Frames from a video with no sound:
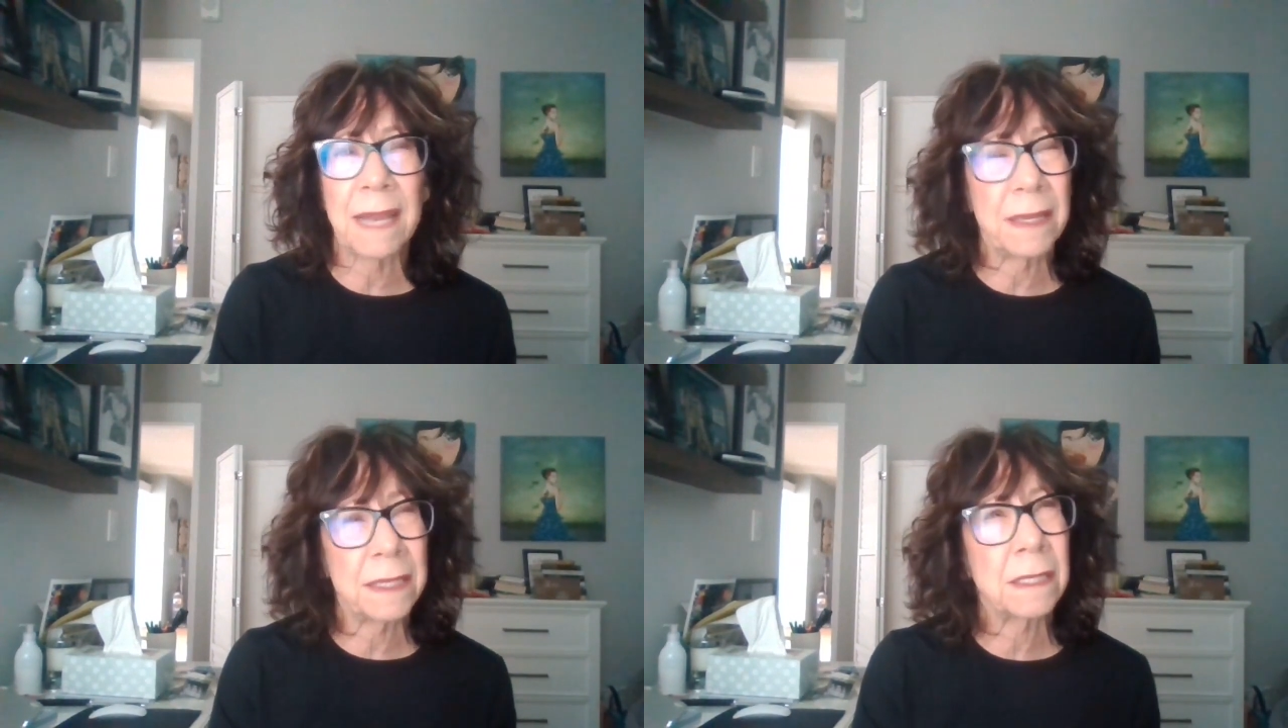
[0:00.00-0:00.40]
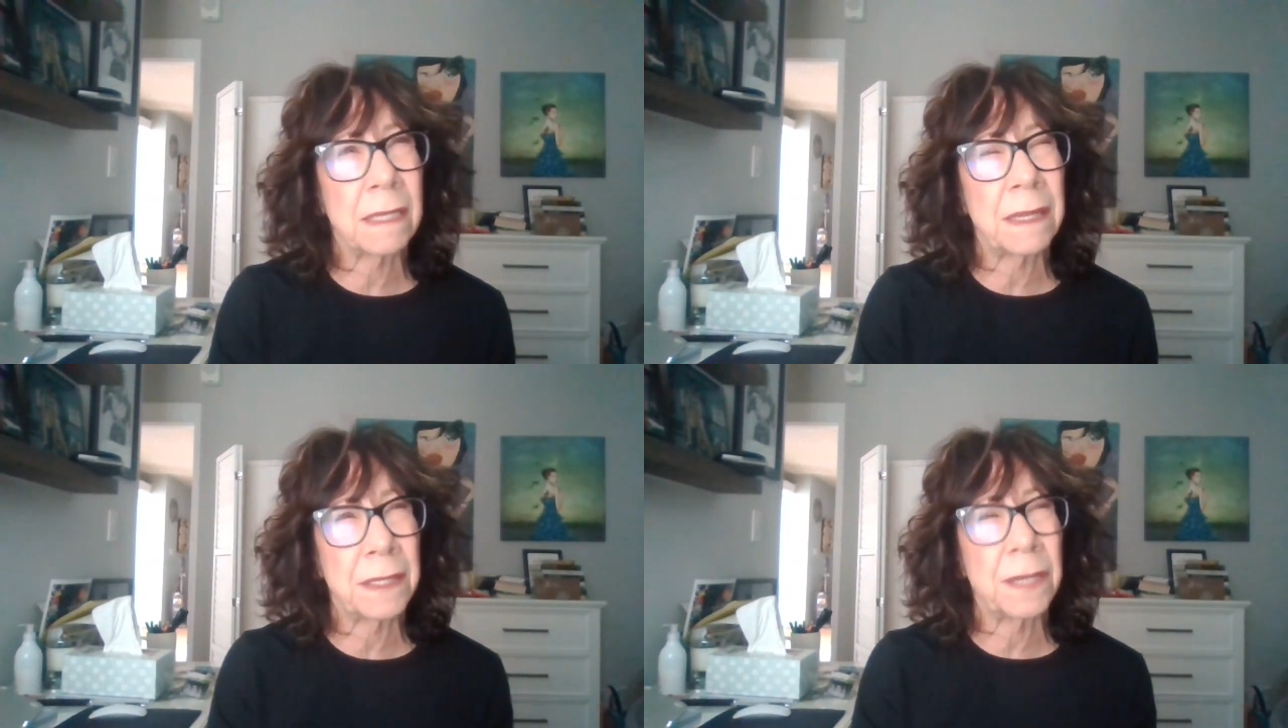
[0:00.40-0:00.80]
I
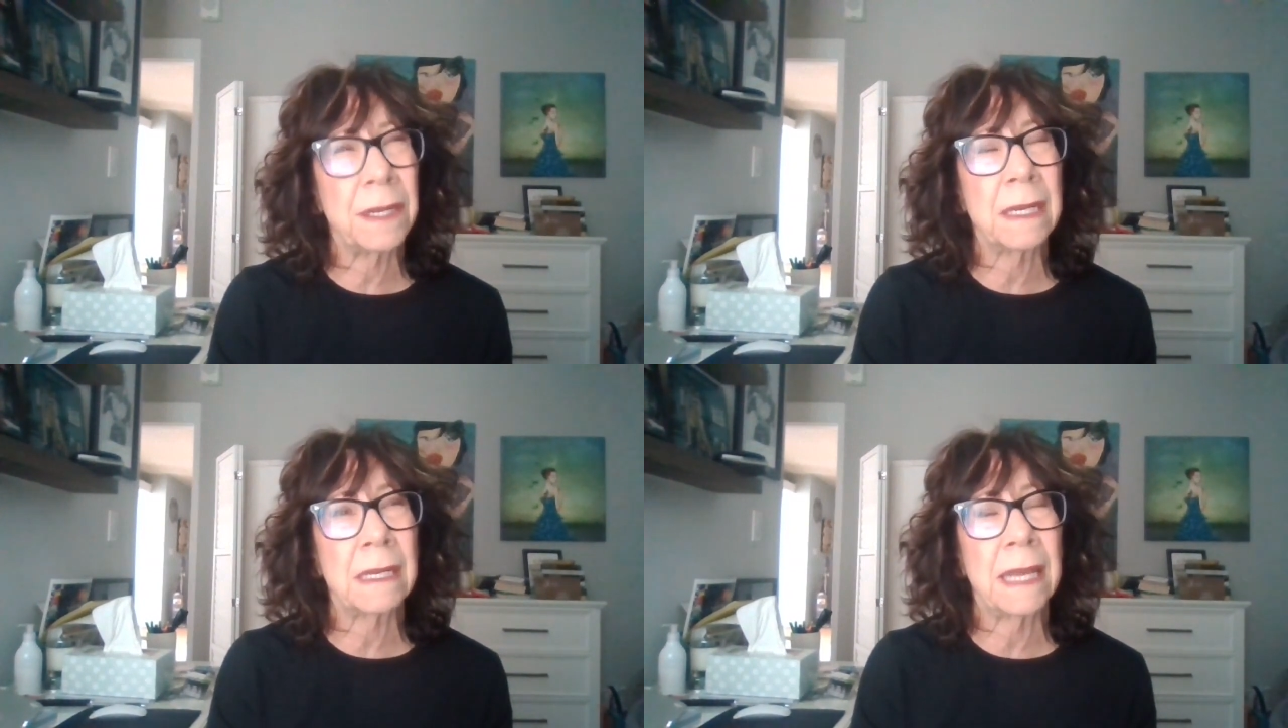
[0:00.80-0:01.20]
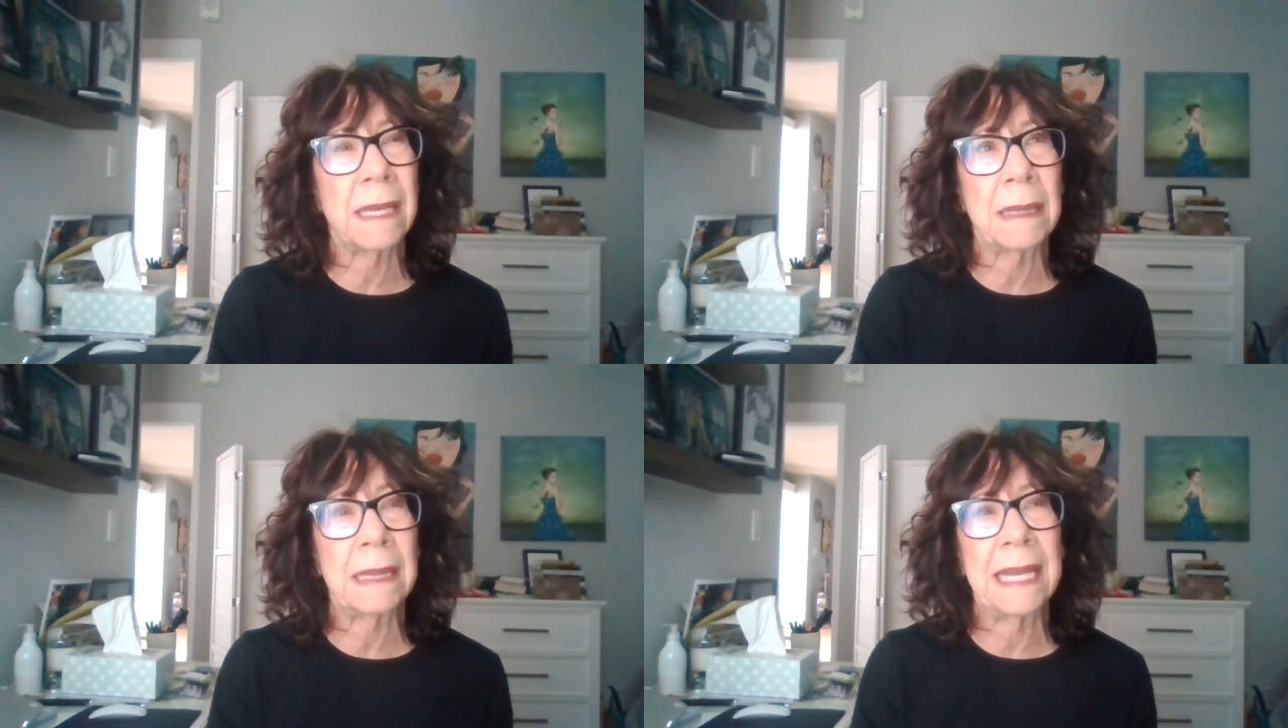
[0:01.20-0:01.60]
started
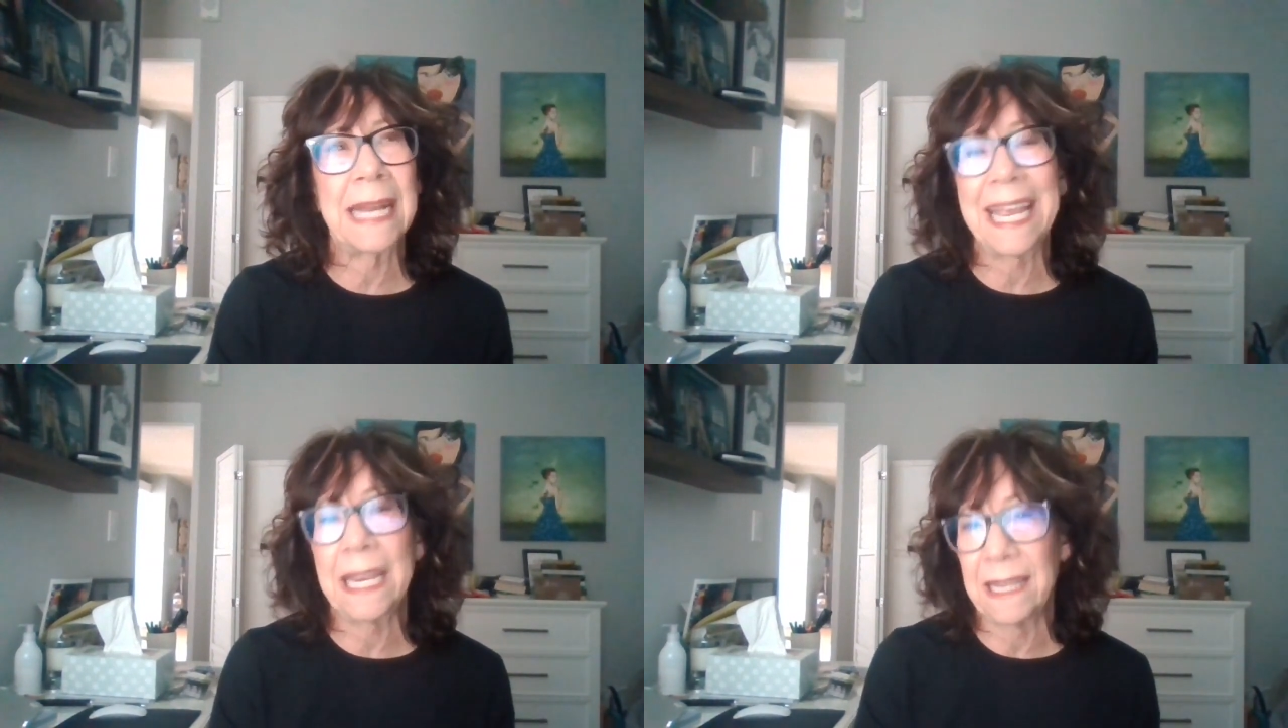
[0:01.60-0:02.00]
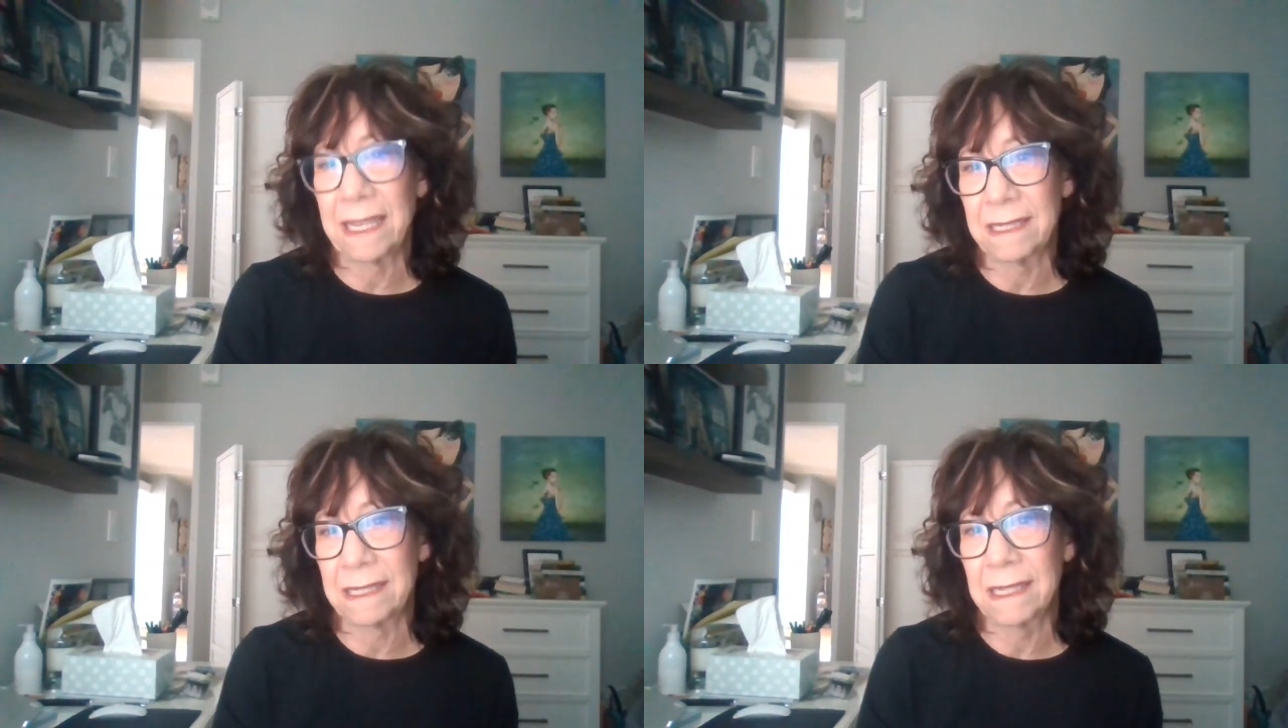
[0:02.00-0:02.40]
late
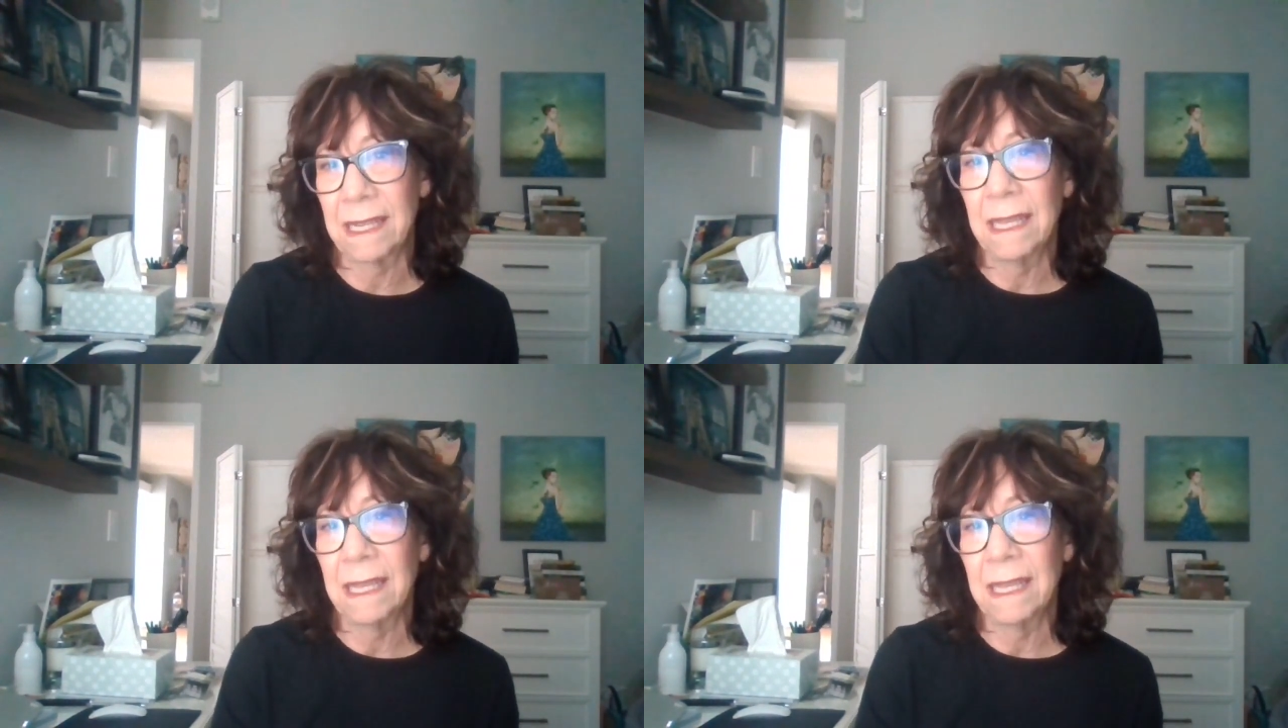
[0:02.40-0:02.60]
80s,